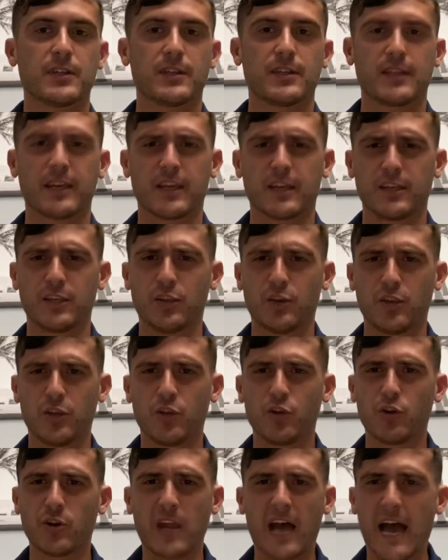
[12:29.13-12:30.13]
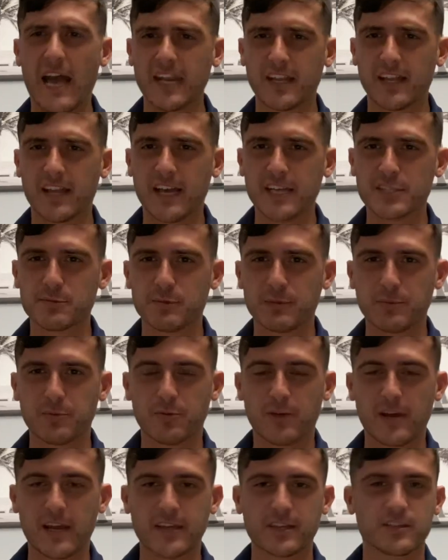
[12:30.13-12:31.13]
like you don't idolize people,
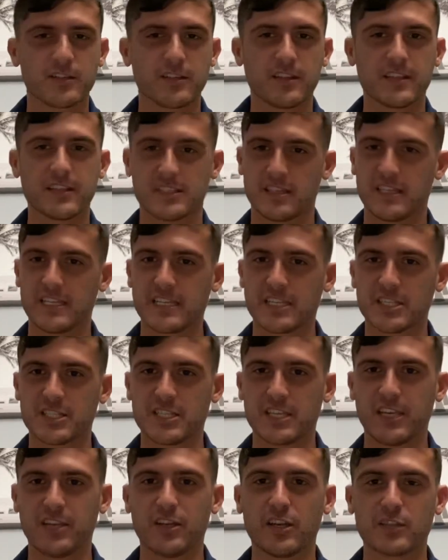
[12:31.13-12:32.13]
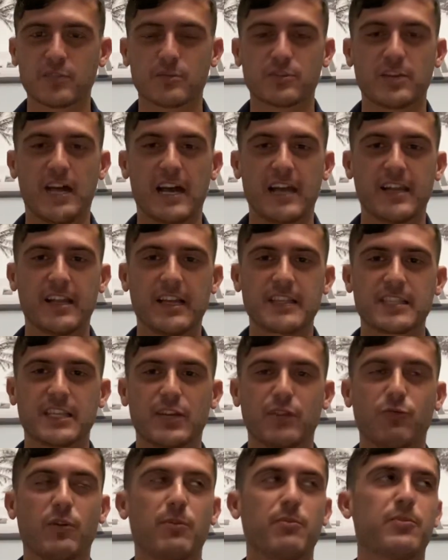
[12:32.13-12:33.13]
right? Because that's the same. You're not supposed to idolize
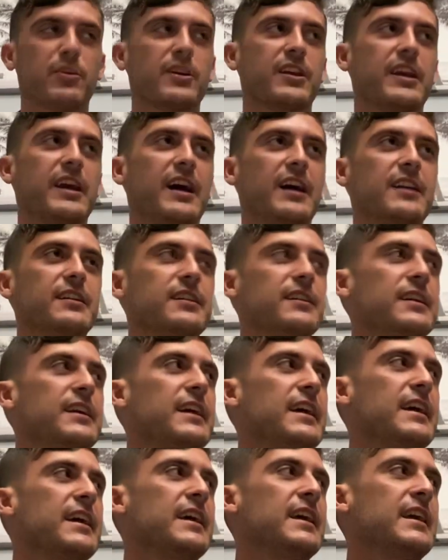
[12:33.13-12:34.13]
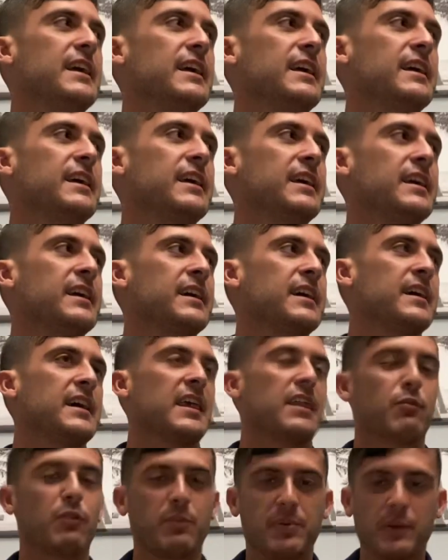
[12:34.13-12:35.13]
anyone but God.
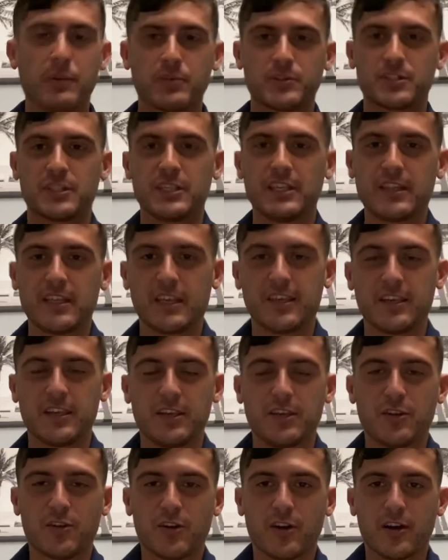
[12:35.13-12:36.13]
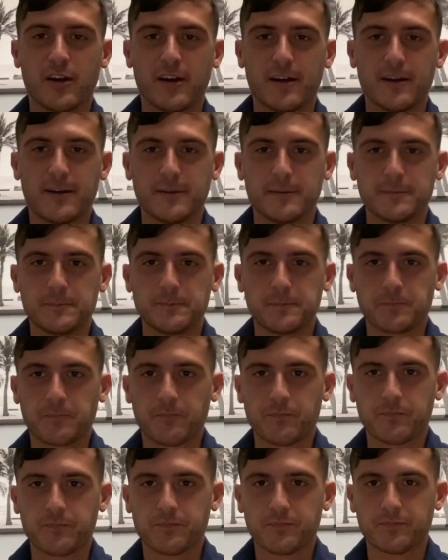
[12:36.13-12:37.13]
And when people see that you're not
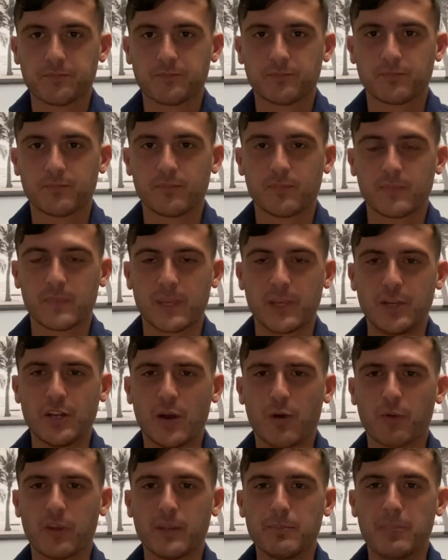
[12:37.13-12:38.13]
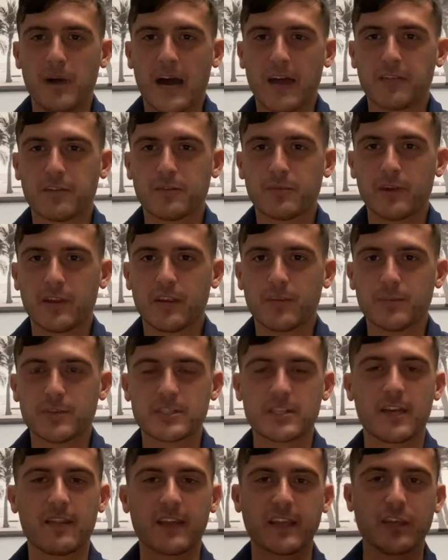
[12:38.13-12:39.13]
really bothered by them, it's
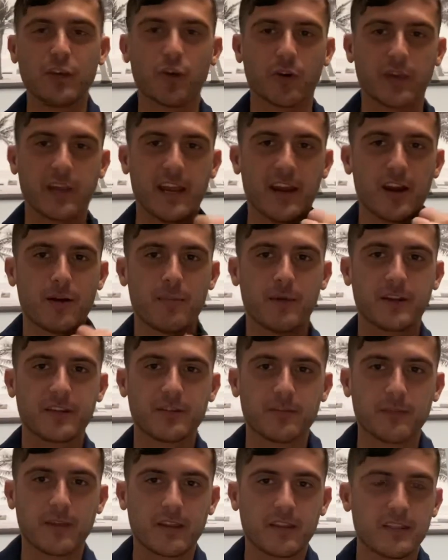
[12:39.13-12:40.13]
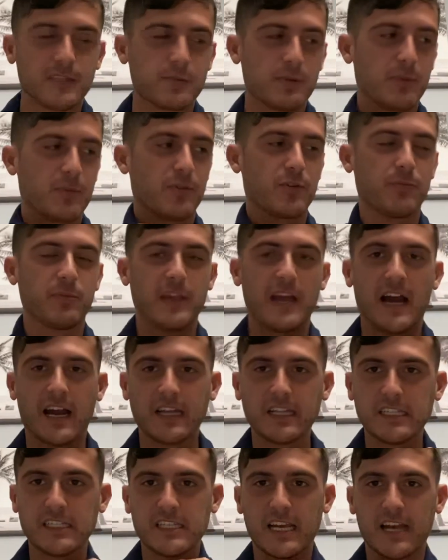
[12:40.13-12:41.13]
not like you don't care about them. Like these people could be
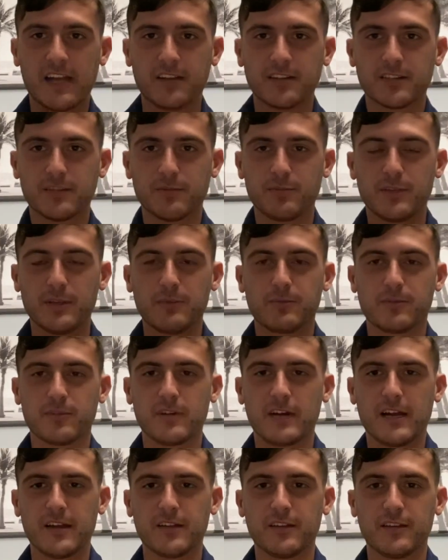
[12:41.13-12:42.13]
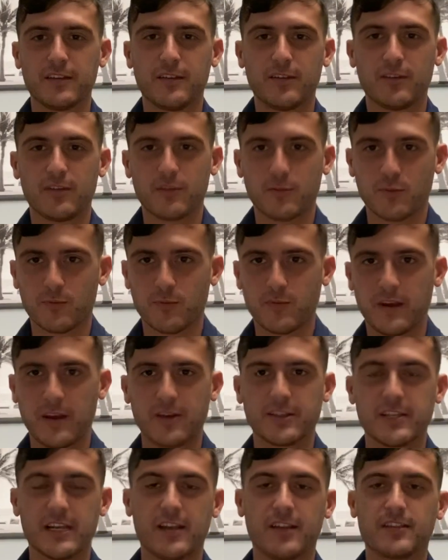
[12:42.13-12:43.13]
highly talented people,
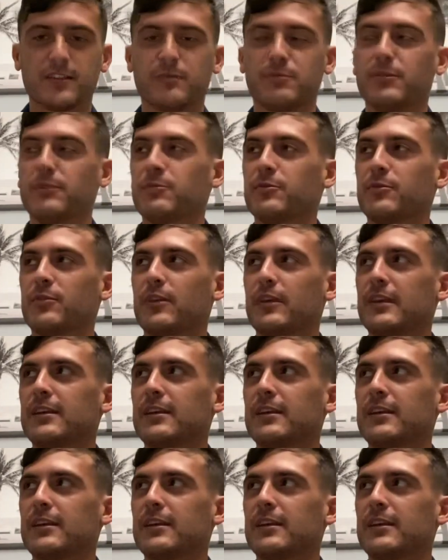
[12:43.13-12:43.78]
very talented people.